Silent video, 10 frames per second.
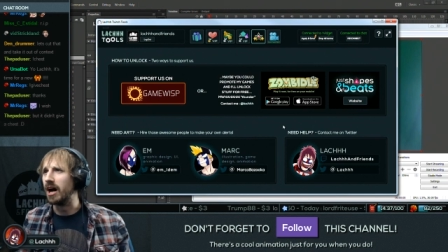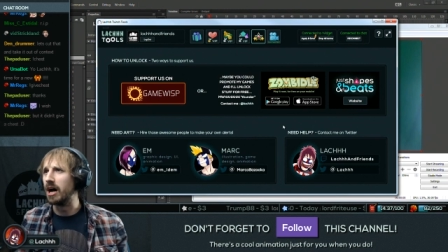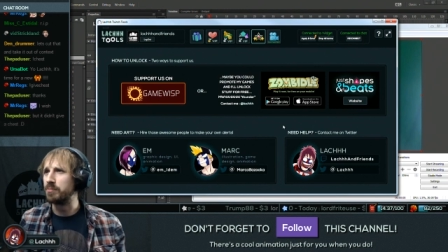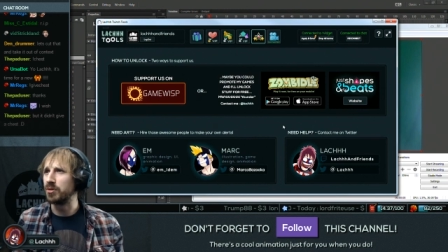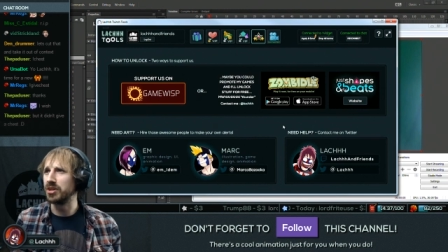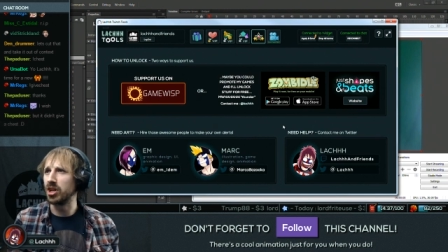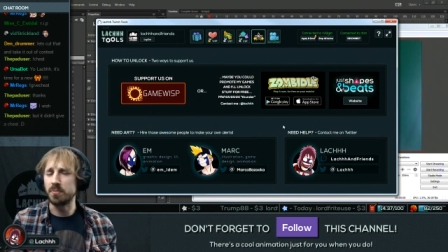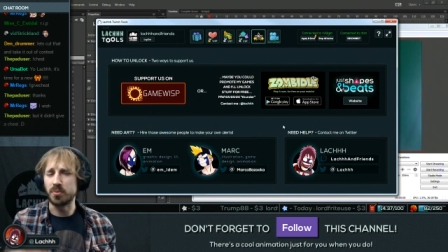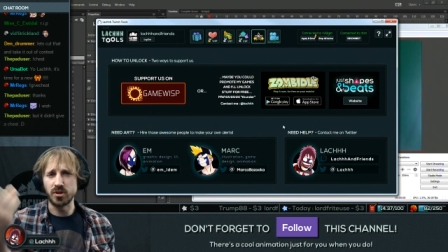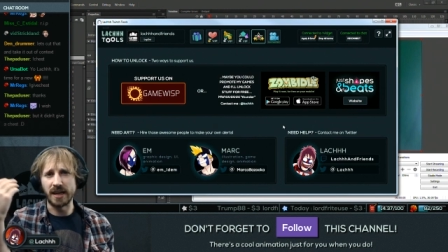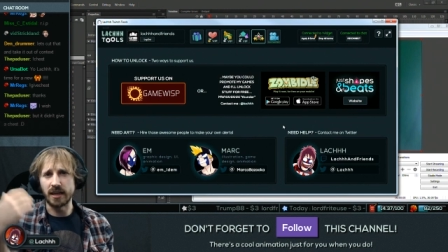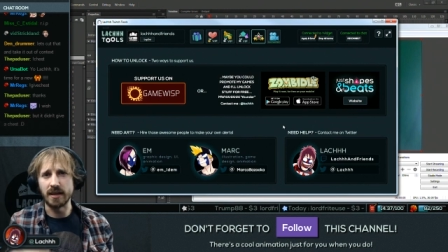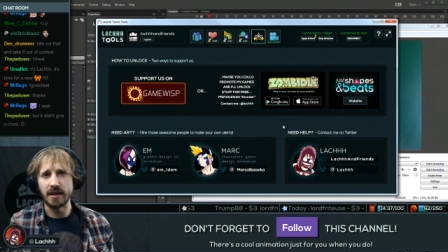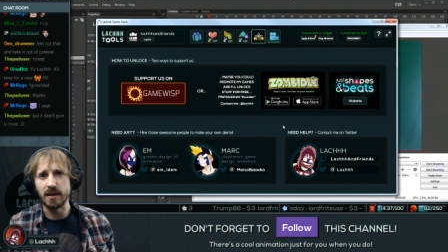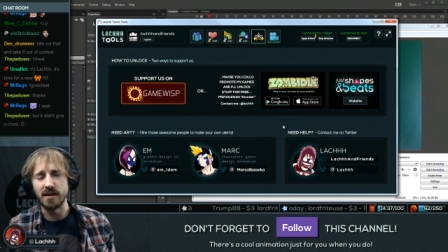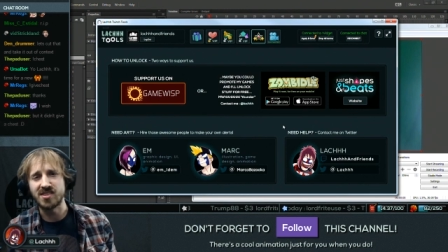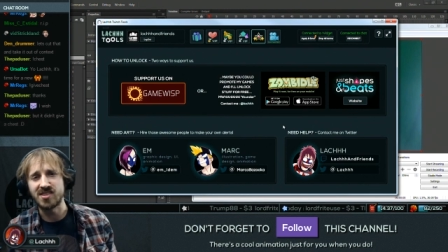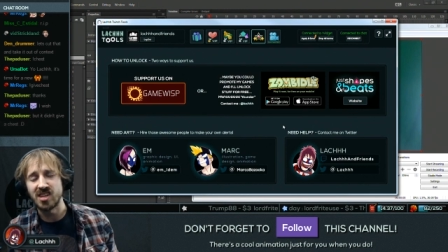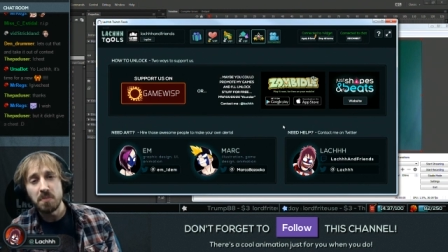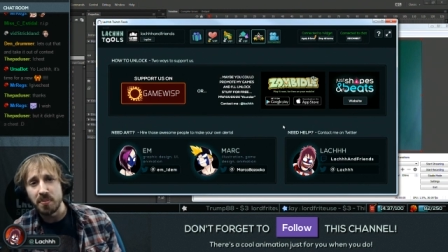uh, probably gonna put like a, a uh,
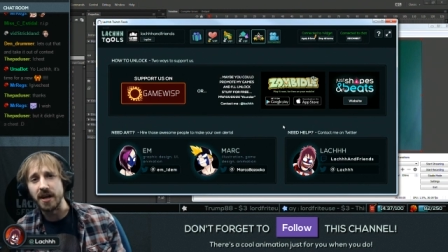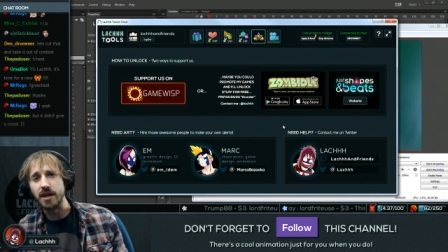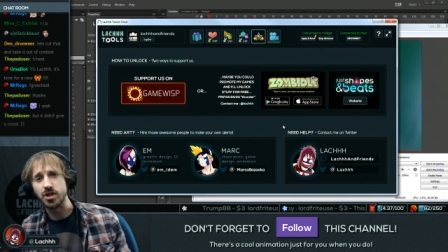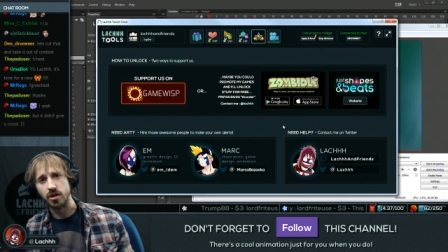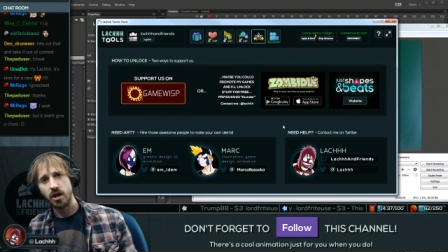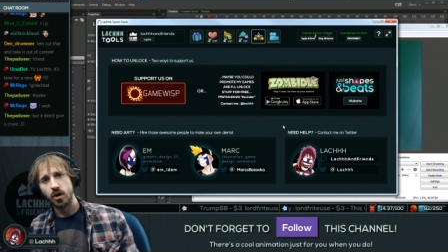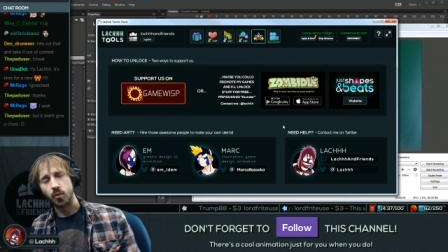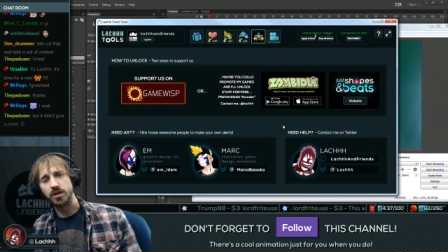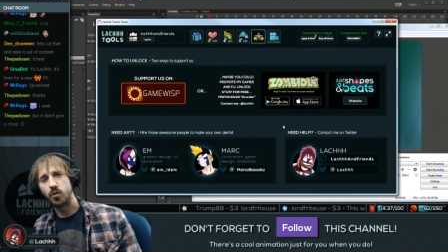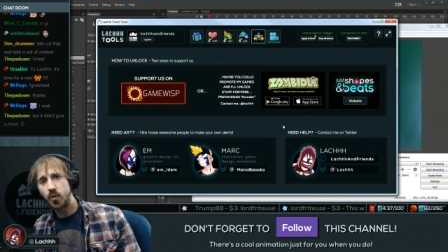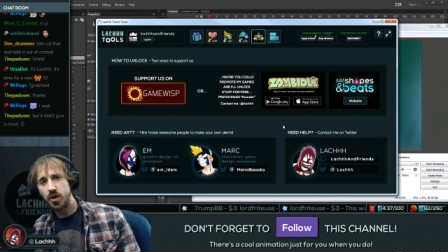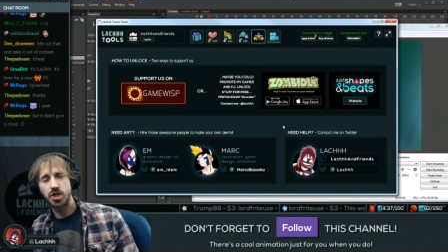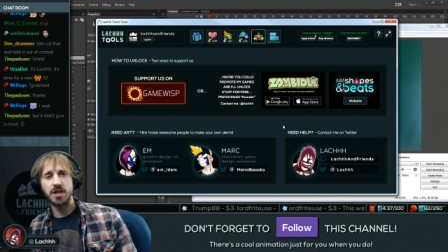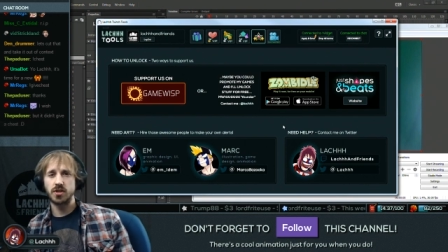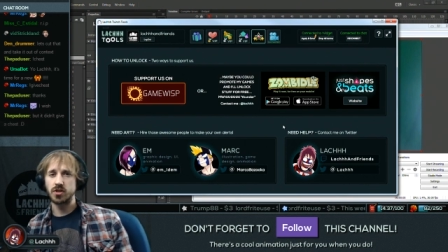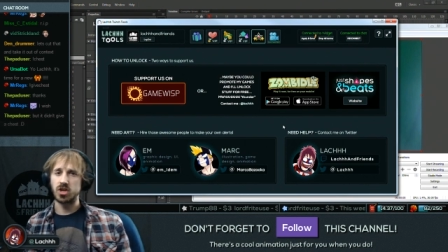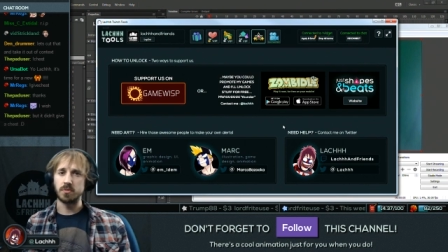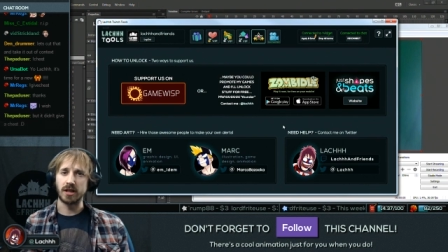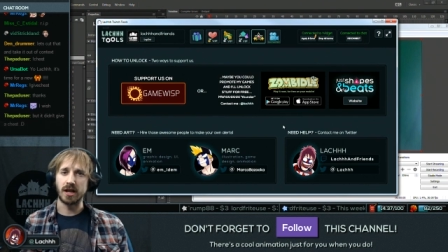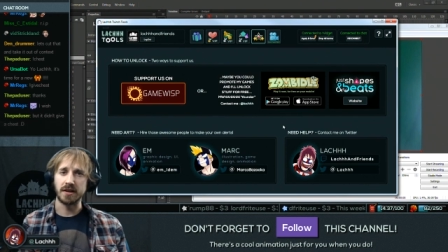Steam page with a wish list or
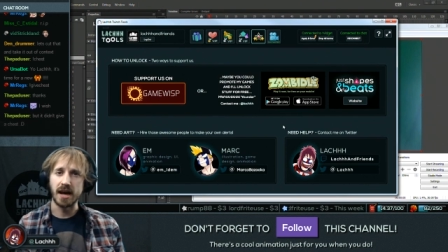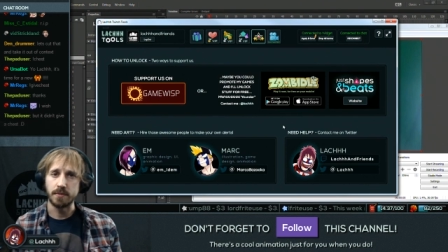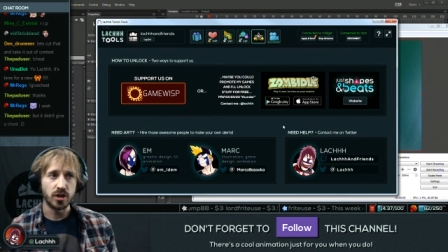something like that.